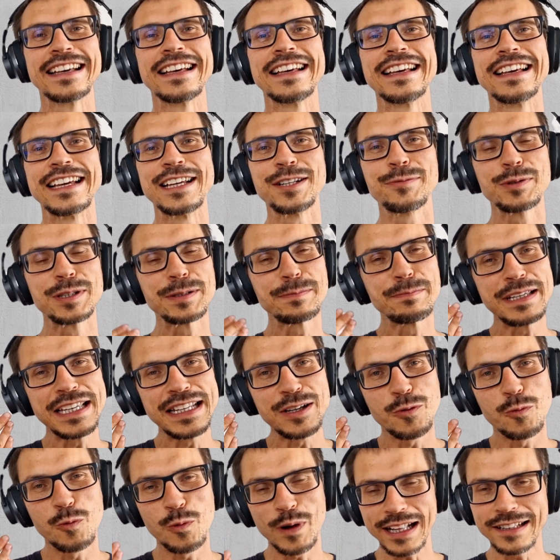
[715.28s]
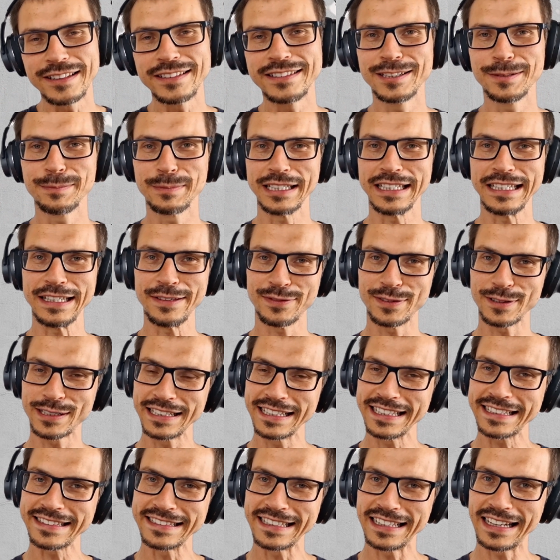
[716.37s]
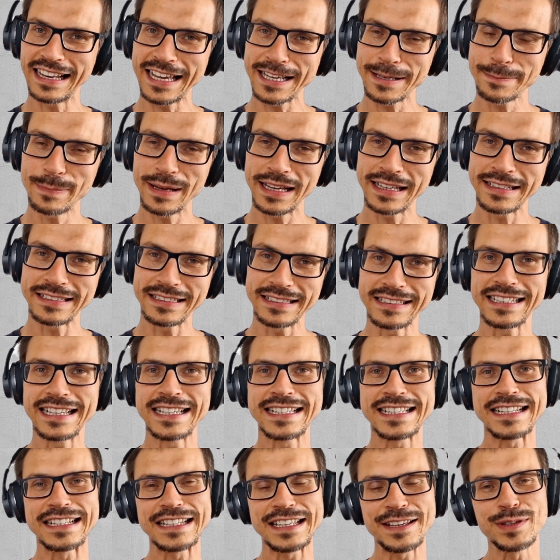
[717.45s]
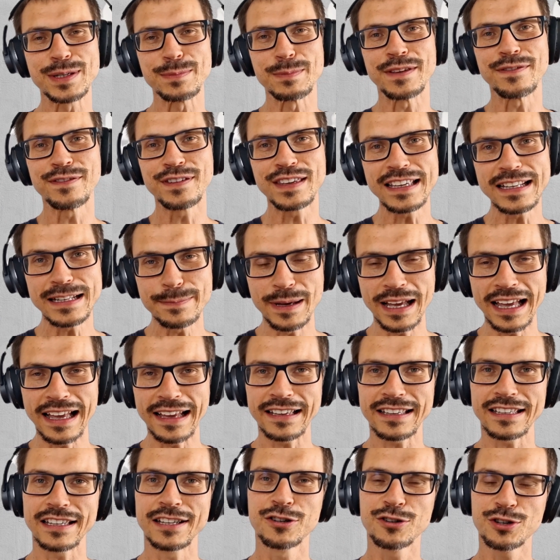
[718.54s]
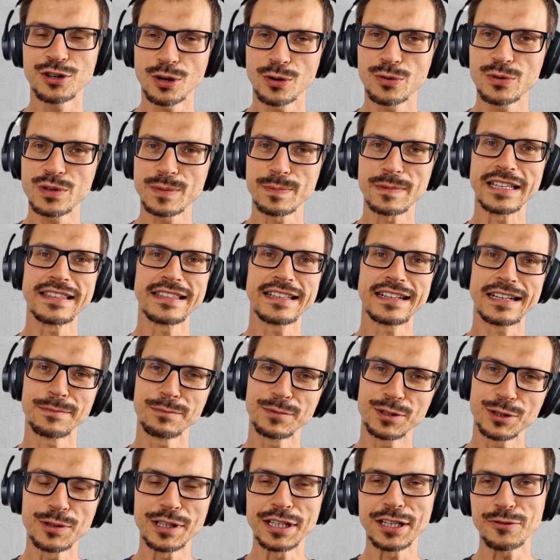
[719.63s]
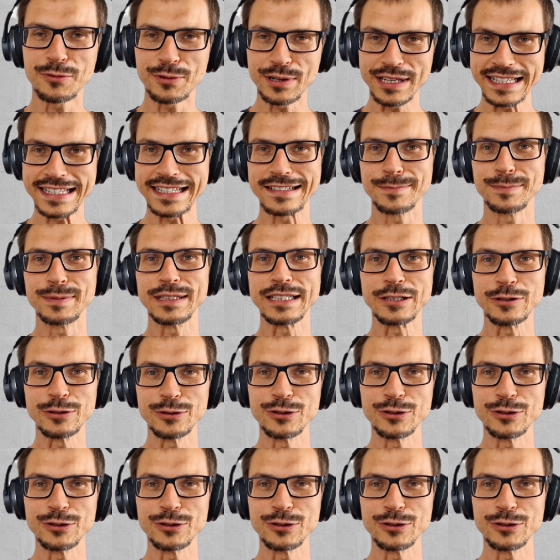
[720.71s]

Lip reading: it would mean a world to me if you click the like button, as it gives me feedback and shows me that I'm doing a reasonably good